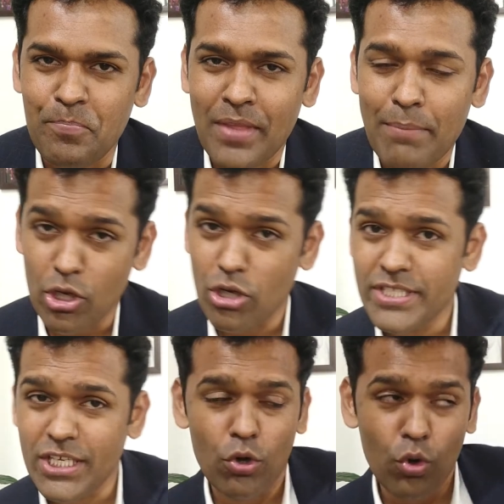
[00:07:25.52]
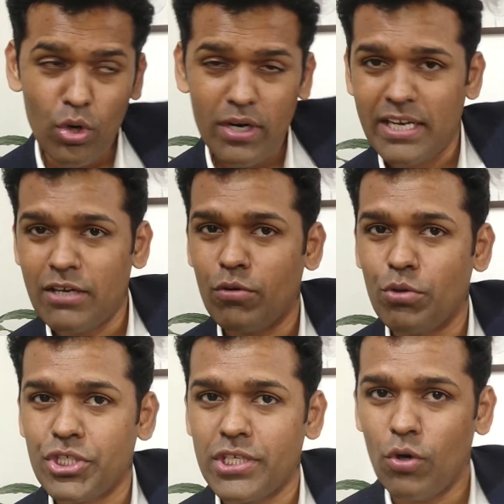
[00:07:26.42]
Because the old
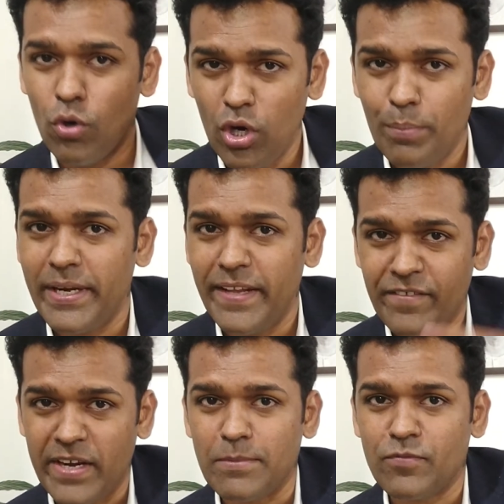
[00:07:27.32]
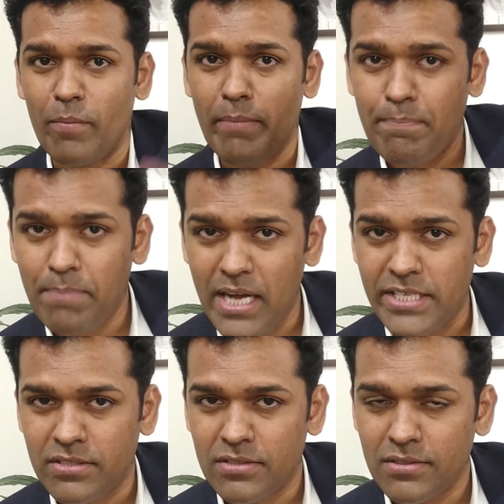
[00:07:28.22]
conclusion, old belief comes from my
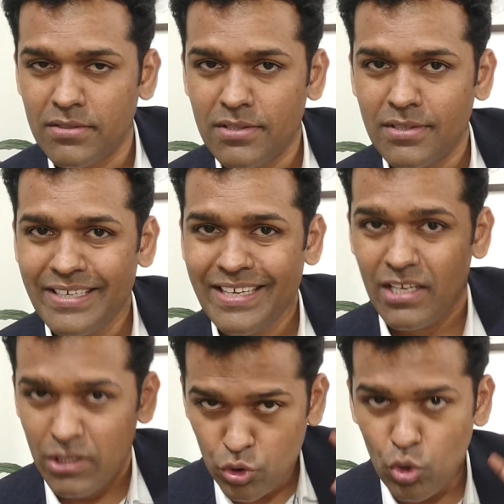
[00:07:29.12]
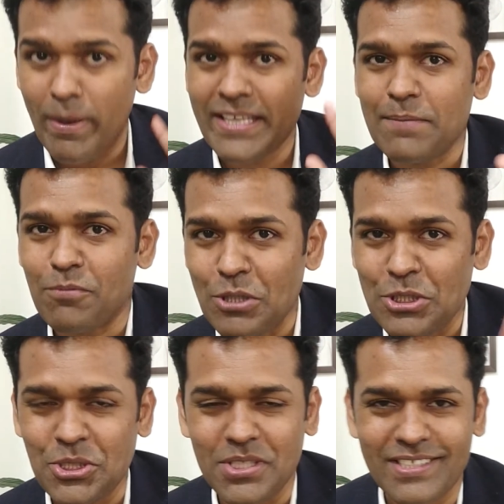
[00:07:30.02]
past, through my
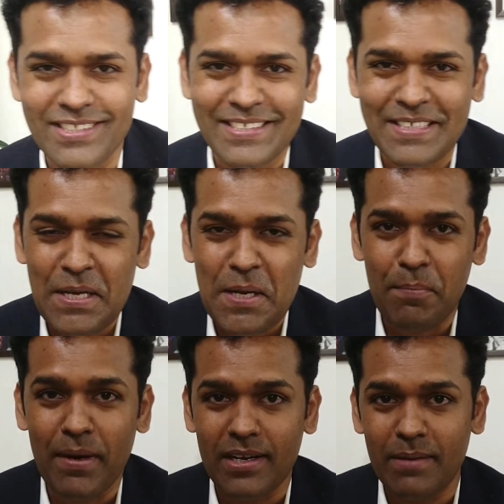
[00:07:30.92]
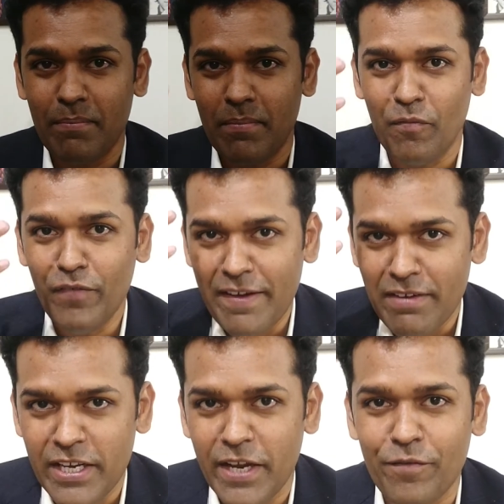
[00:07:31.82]
subconscious. But we have a
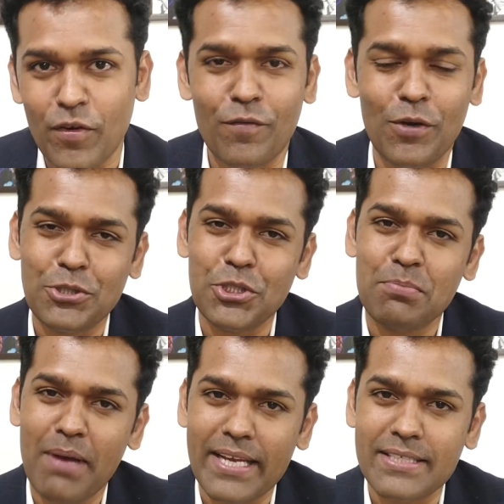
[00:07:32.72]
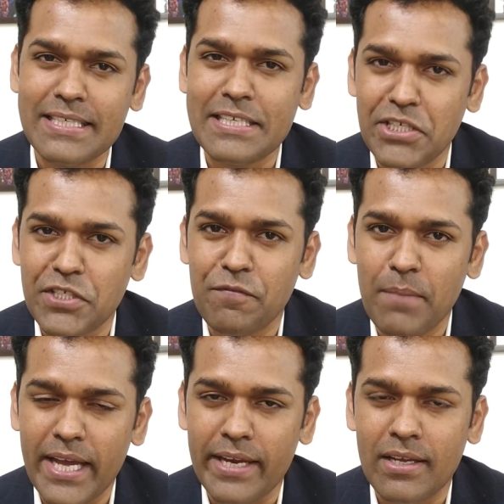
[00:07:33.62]
gift of conscious mind, the creative
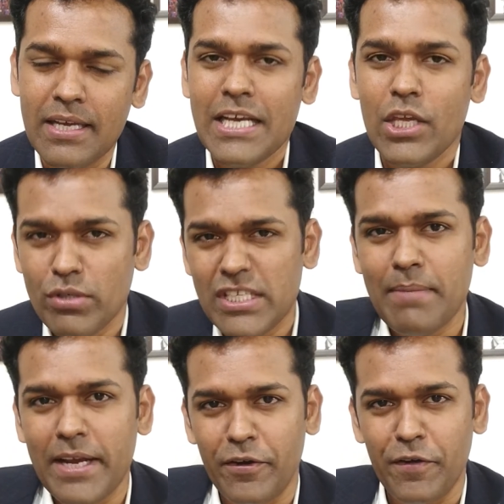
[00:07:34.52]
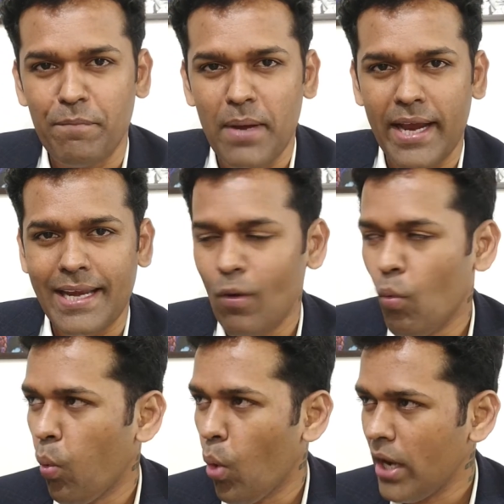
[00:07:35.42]
mind. Using my creative mind,
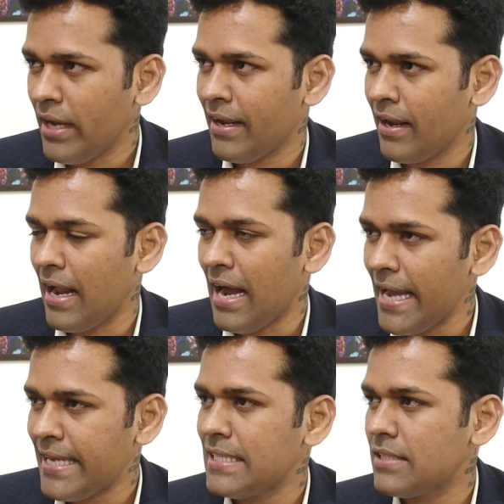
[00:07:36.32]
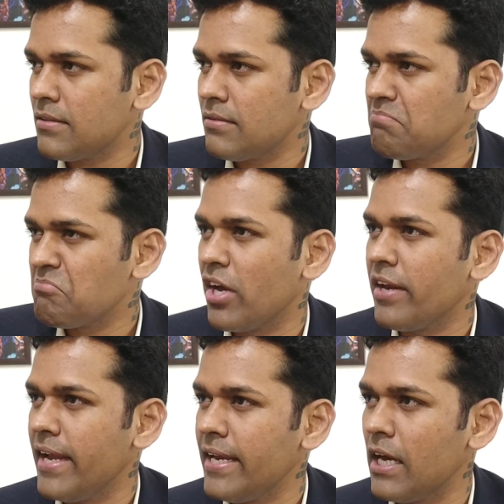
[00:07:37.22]
what I can
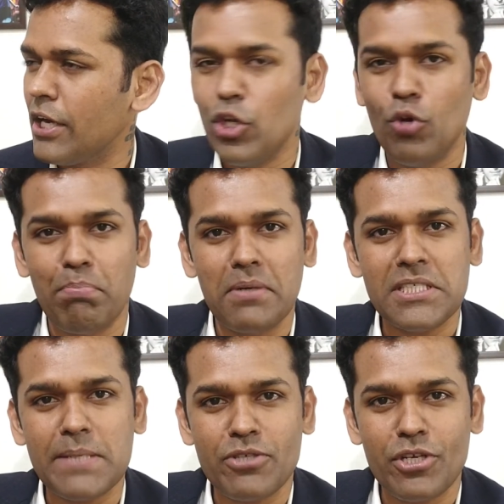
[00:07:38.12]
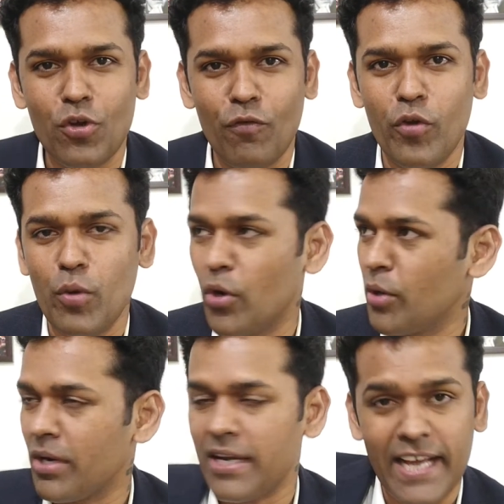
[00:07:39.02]
create a new perception, new viewpoint
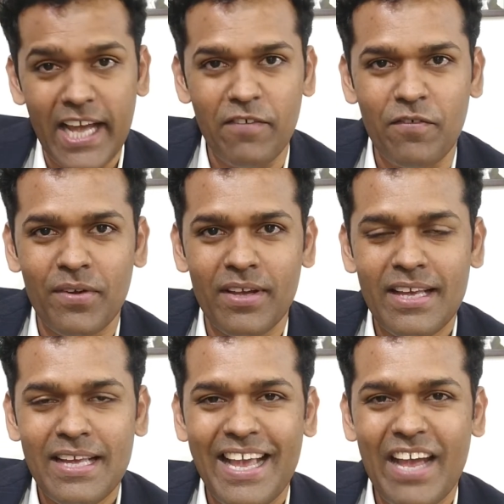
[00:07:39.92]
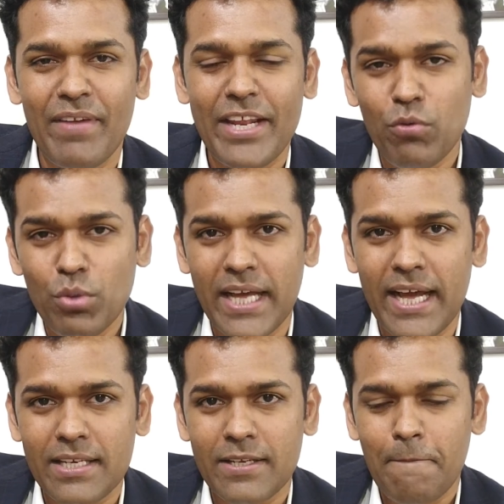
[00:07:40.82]
about life. And when I do
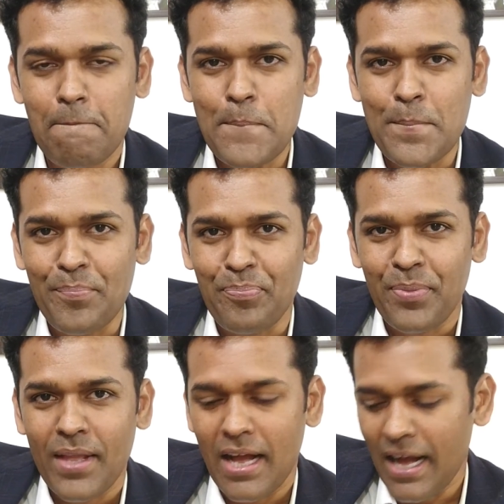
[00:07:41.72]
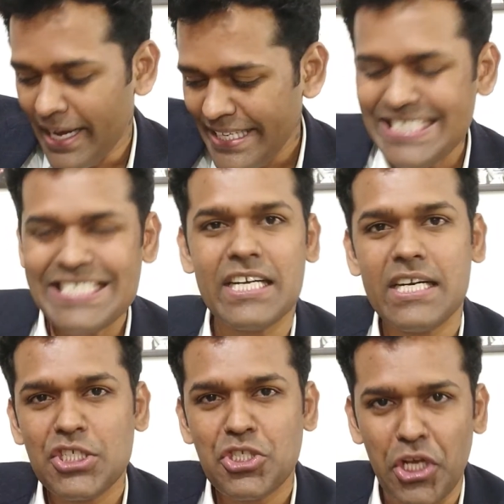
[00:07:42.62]
that, I
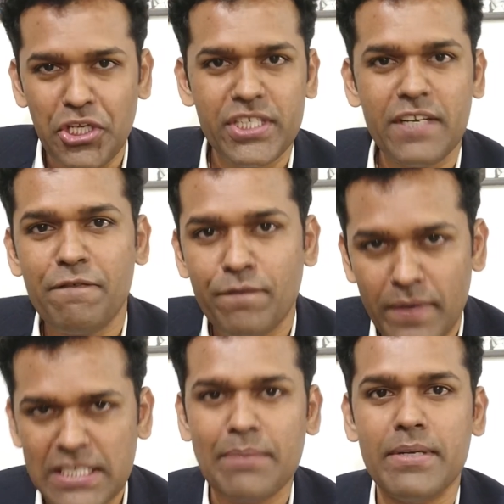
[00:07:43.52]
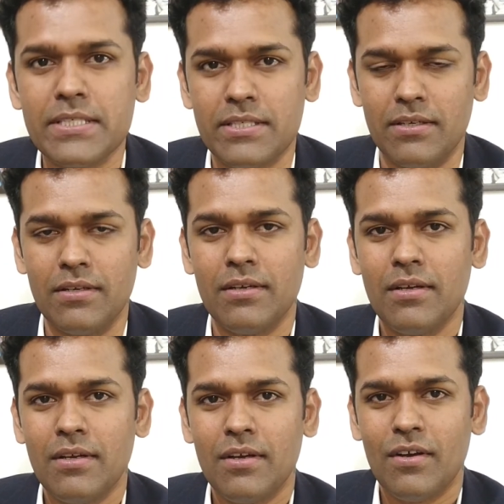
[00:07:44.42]
start changing fundamental
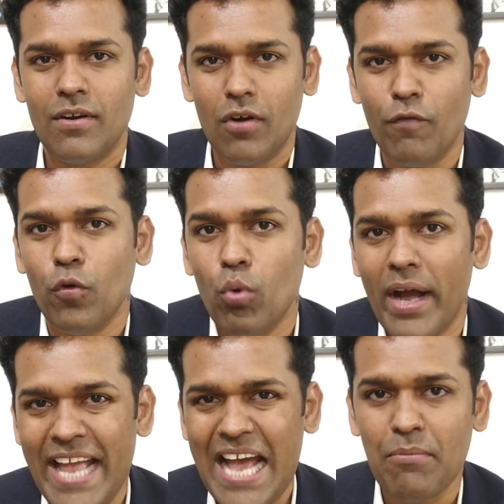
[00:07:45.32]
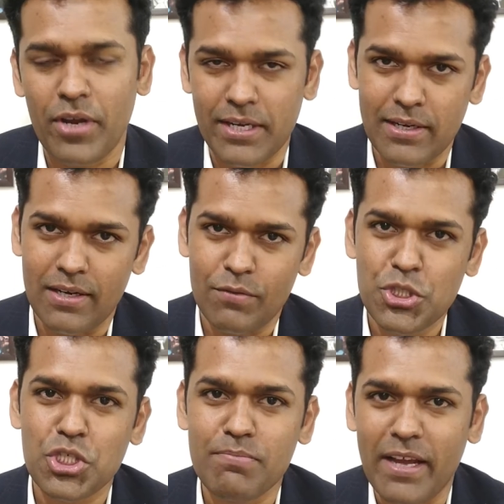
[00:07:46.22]
of who I am right now, which
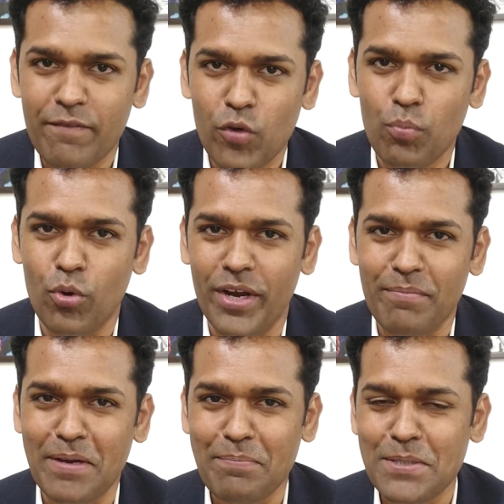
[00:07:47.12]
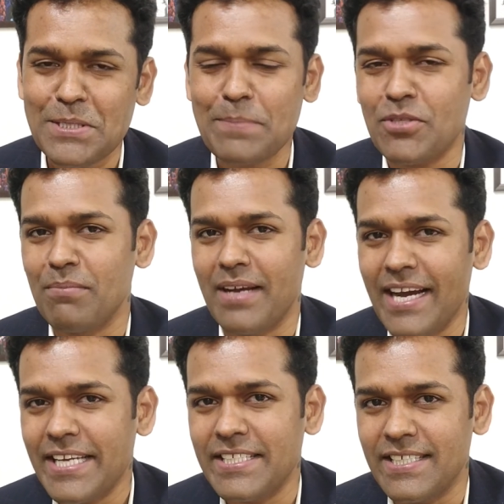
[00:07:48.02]
is my viewpoint, my perception, my
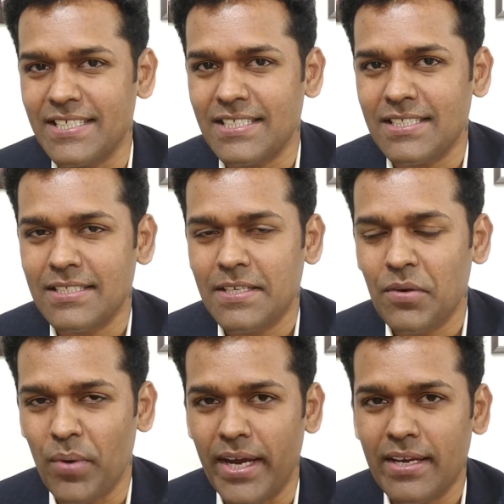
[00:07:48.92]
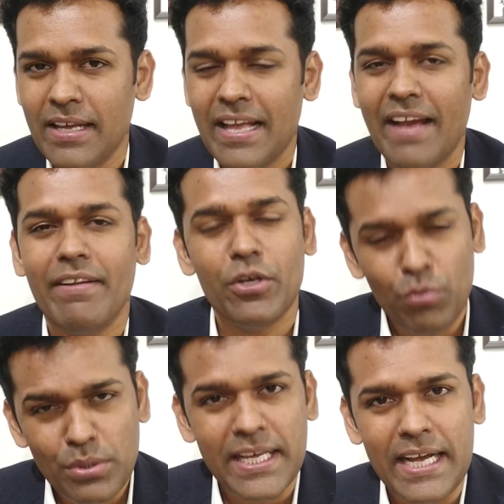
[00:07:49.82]
ideas, right? And when you
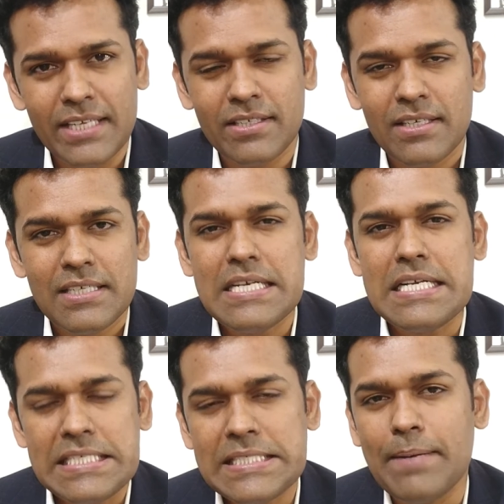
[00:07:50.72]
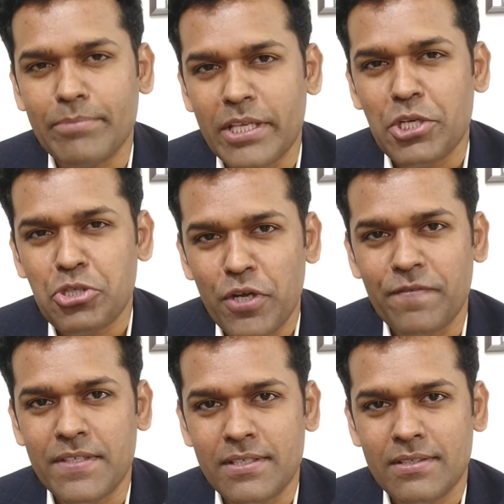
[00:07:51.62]
do that, something
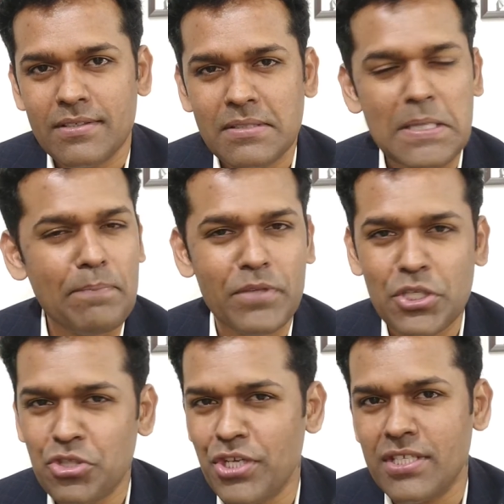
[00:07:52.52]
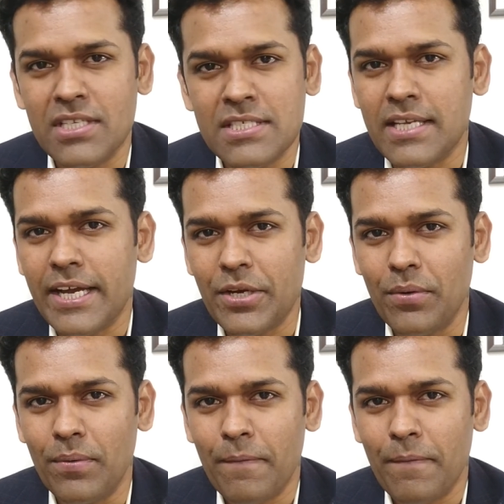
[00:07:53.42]
shifts, something changes inside you.